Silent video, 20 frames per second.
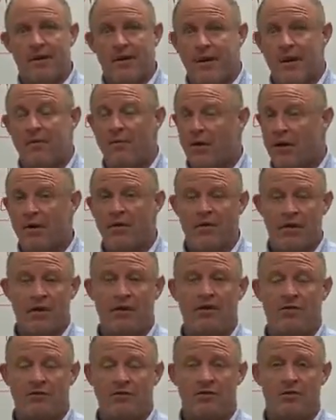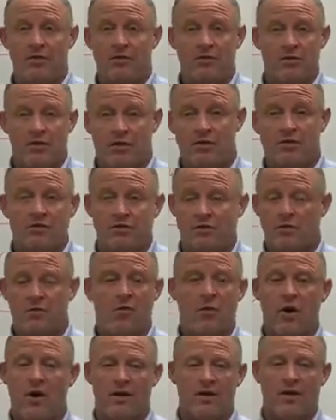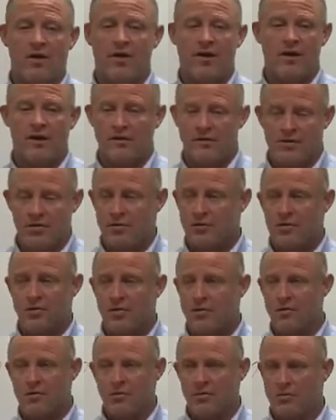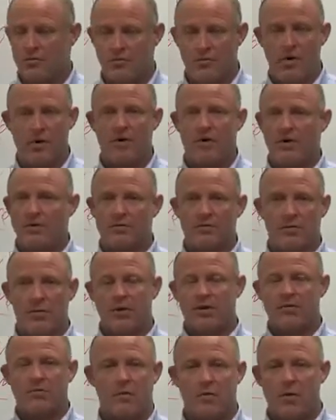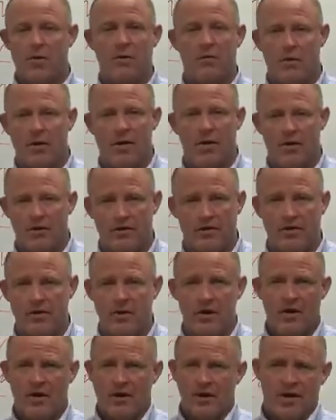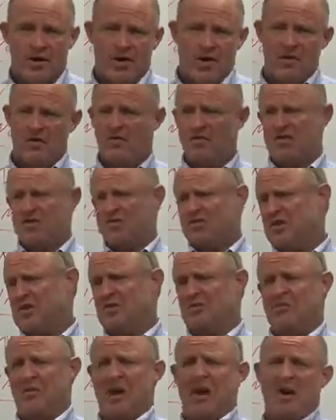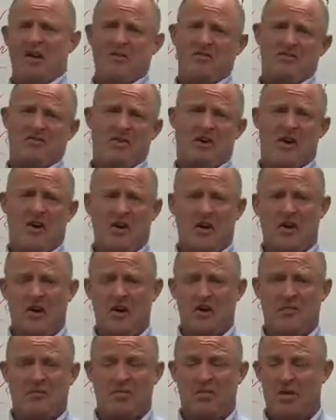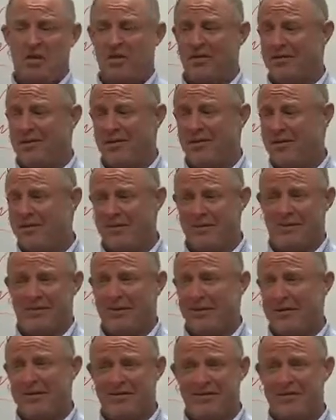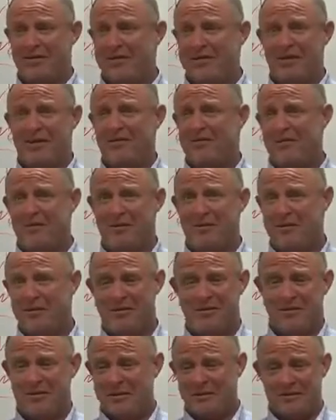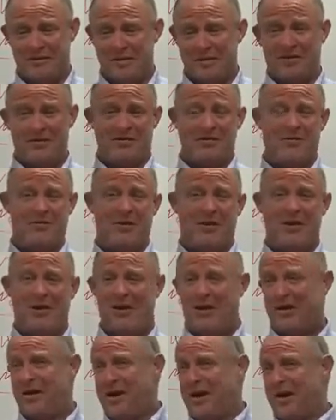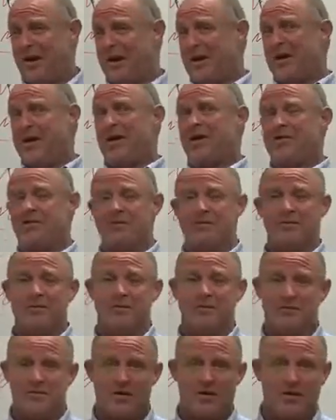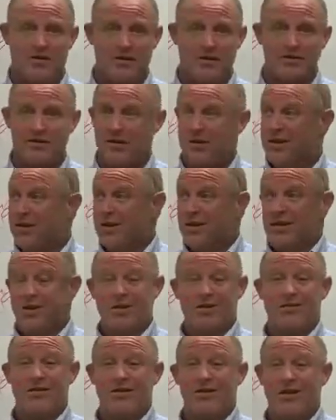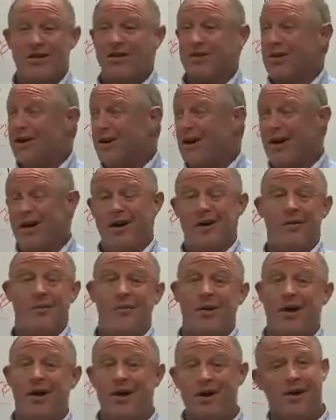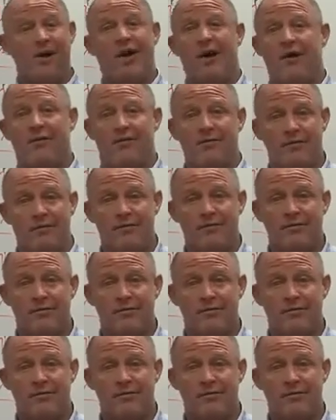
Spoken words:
And what are they used to? They're used to walking into Pony Express, Walmart, and I want to see the manager. I got a complaint. I'm the manager and I don't want to deal with this. Here's your money. Yay, customer service. Here's the deal. I don't make enough.